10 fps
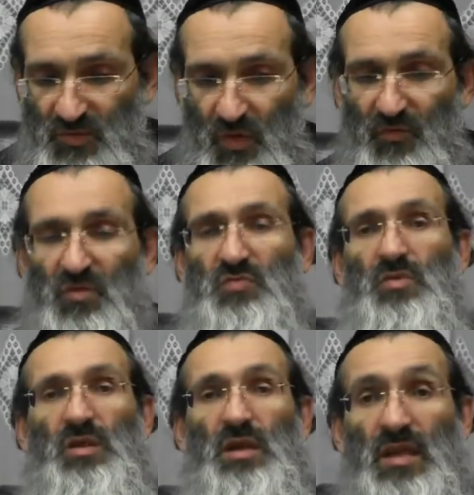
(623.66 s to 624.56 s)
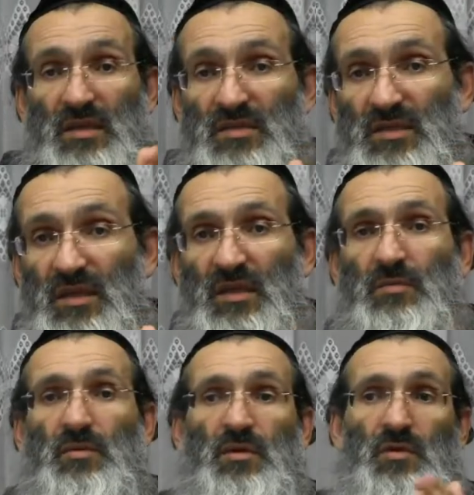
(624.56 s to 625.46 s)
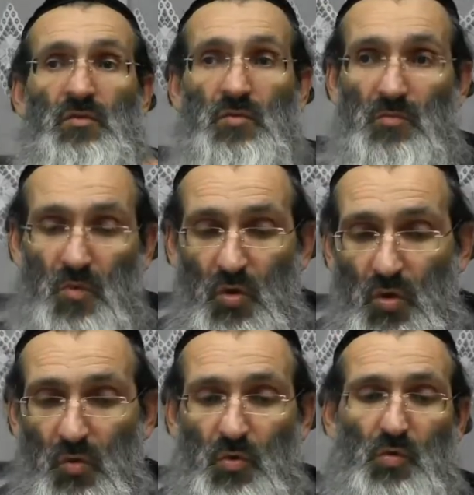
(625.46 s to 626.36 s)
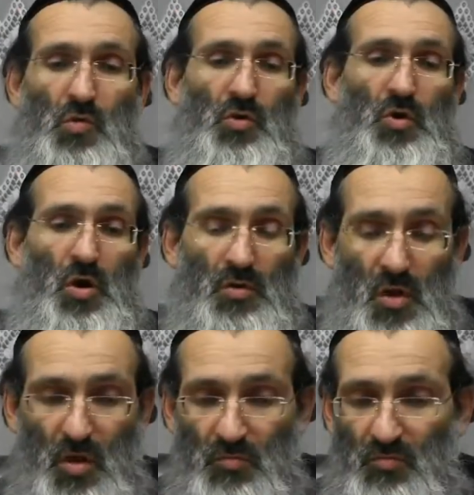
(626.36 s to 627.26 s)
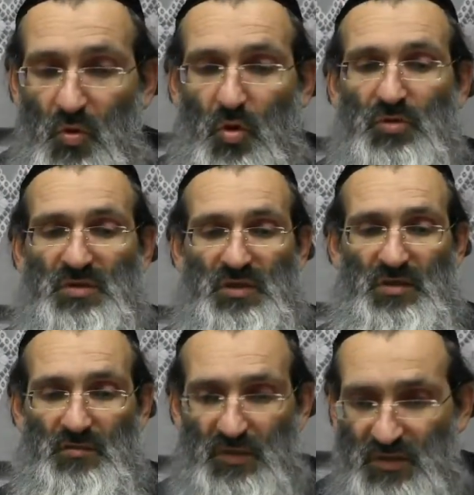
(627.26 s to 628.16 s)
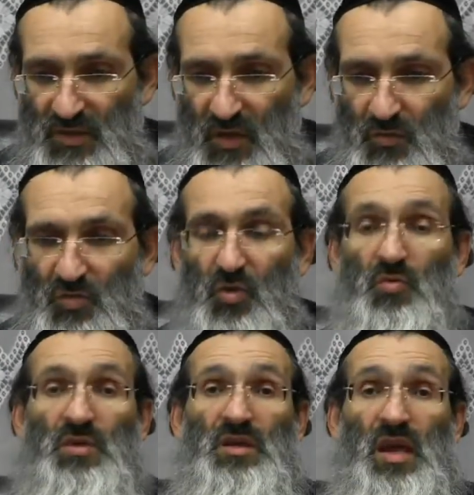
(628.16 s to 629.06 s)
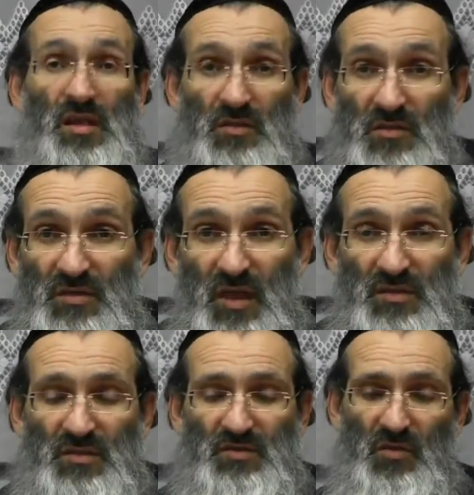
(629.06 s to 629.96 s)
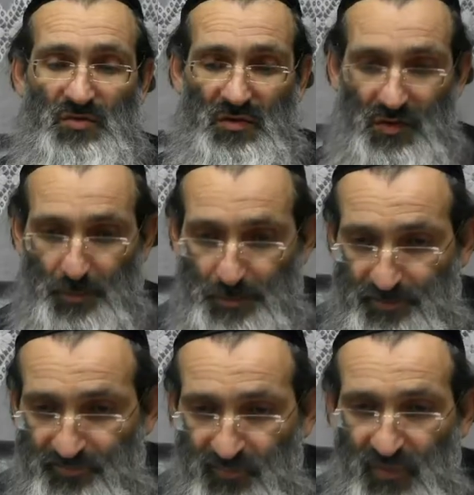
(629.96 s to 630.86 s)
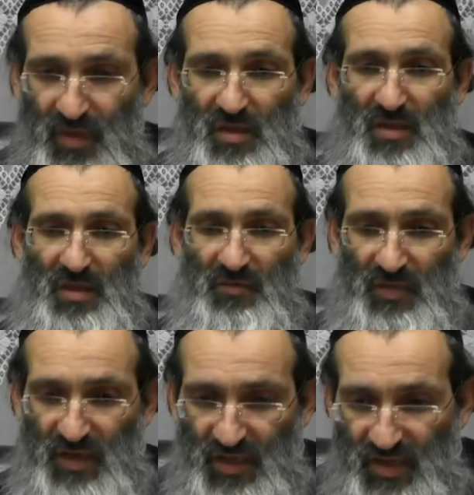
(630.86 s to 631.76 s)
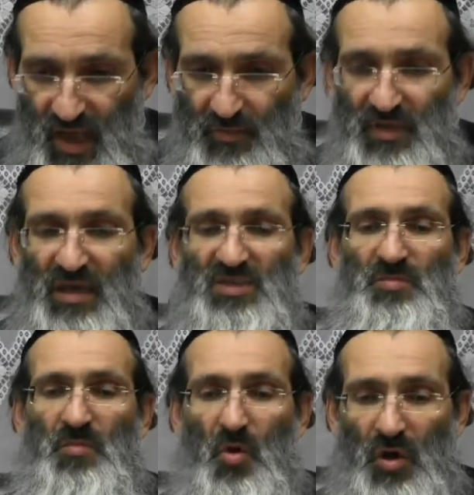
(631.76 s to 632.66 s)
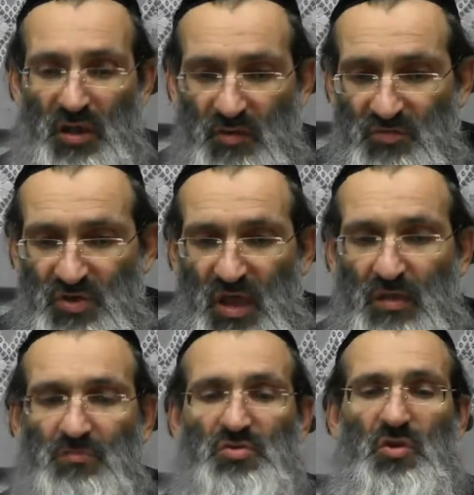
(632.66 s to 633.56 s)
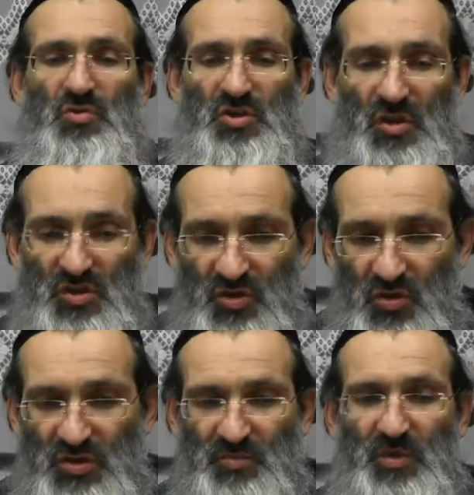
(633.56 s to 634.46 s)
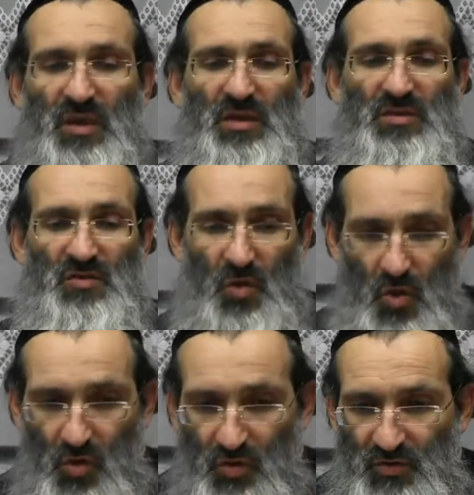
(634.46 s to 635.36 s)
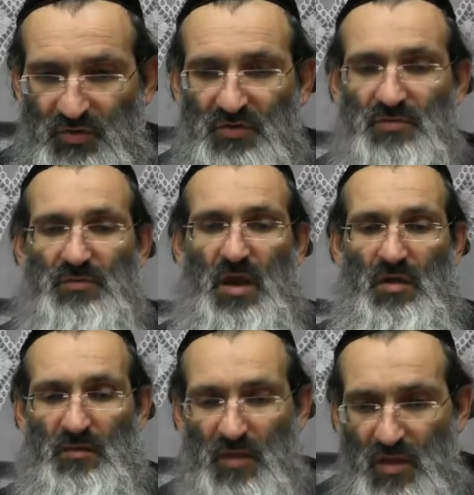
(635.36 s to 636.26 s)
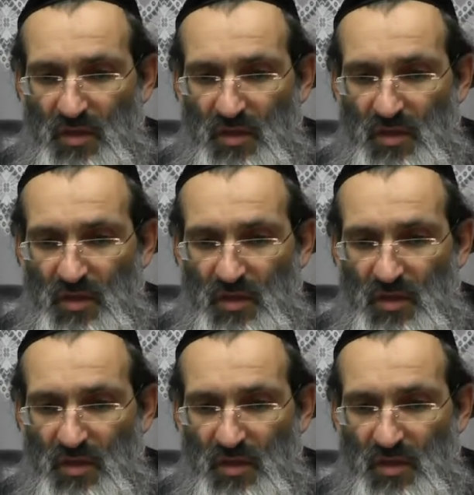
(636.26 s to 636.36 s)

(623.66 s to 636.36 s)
start first with the less dinim, and then we work on more dinim, because again we're doing with the katnas. Katnas is all dinim. Gam yesh b'mochim shem shlosha rishonas bechinas oros. Now,